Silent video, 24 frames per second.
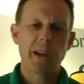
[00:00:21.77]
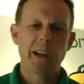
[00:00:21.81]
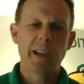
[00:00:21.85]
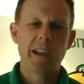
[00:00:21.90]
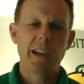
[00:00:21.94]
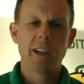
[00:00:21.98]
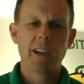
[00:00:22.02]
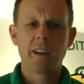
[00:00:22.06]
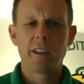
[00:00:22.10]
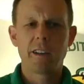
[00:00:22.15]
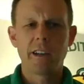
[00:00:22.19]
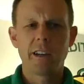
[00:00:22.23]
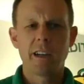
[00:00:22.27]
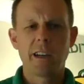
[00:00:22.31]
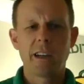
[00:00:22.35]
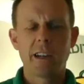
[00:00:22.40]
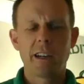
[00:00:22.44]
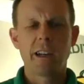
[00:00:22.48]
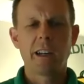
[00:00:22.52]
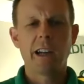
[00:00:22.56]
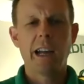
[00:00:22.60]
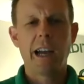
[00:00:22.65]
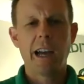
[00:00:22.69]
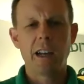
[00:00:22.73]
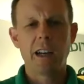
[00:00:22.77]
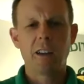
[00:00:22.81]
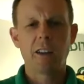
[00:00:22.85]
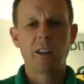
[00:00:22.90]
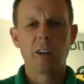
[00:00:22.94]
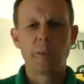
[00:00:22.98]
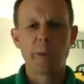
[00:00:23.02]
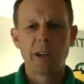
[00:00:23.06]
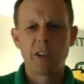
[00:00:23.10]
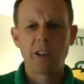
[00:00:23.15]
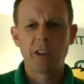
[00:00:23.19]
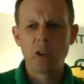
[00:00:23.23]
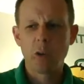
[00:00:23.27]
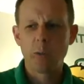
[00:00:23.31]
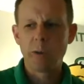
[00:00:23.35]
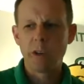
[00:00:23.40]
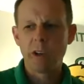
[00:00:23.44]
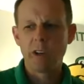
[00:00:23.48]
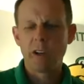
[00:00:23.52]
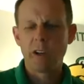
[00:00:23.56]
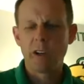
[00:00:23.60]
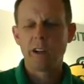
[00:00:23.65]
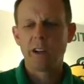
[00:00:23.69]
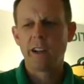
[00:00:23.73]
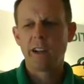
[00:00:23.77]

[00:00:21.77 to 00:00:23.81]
and add a little bit of humor.